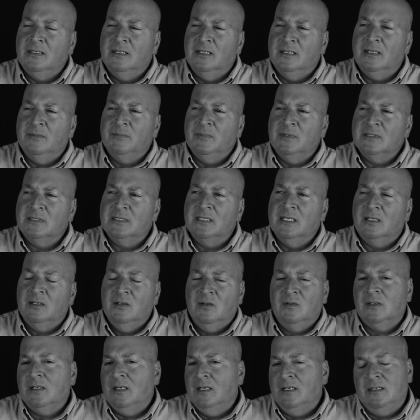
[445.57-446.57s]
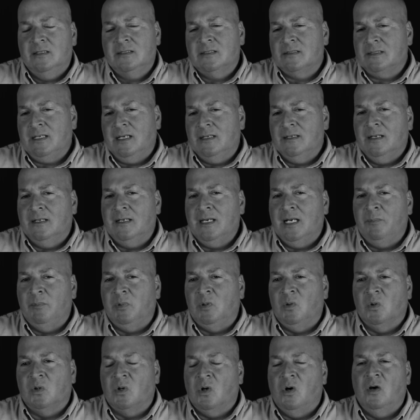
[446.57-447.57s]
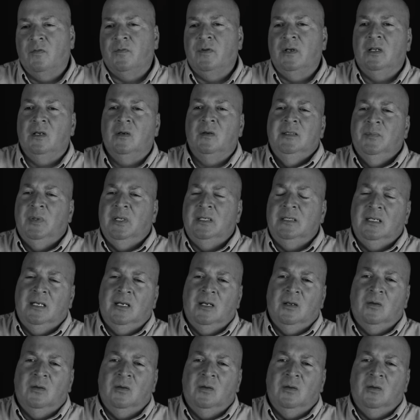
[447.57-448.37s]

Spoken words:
And I'm just thinking, okay, he kind of blew it off, But,